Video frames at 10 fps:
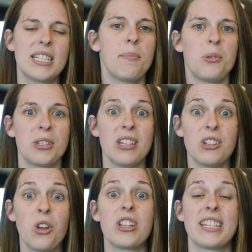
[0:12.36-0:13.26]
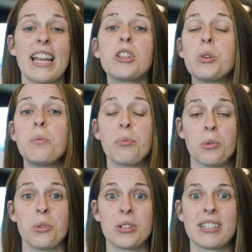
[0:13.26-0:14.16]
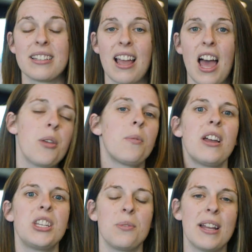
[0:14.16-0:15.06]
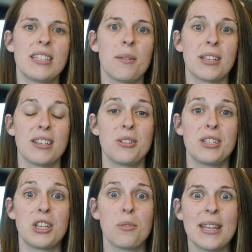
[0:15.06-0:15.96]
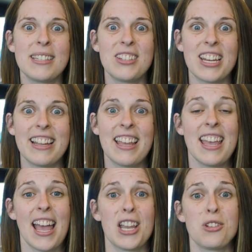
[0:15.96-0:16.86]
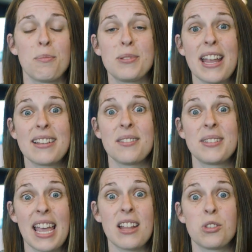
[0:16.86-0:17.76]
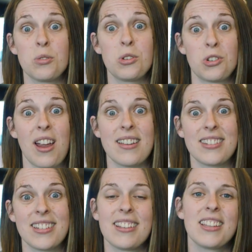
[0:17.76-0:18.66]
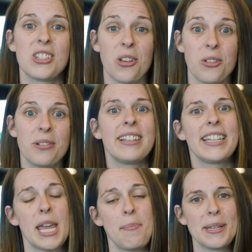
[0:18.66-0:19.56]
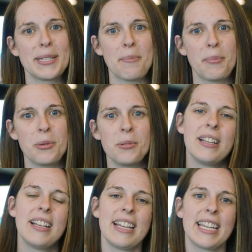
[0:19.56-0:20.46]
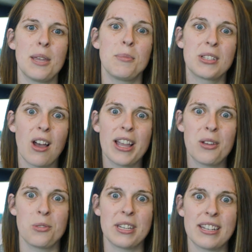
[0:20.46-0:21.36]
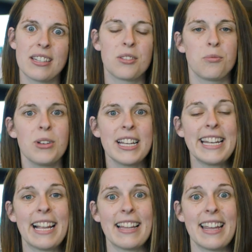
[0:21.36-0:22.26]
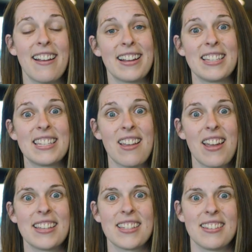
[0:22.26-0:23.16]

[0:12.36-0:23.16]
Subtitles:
It's important not to get too broad, otherwise you end up diluting your messaging and your objectives get too stretched. So keep it simple, keep your target audience really clear and concise.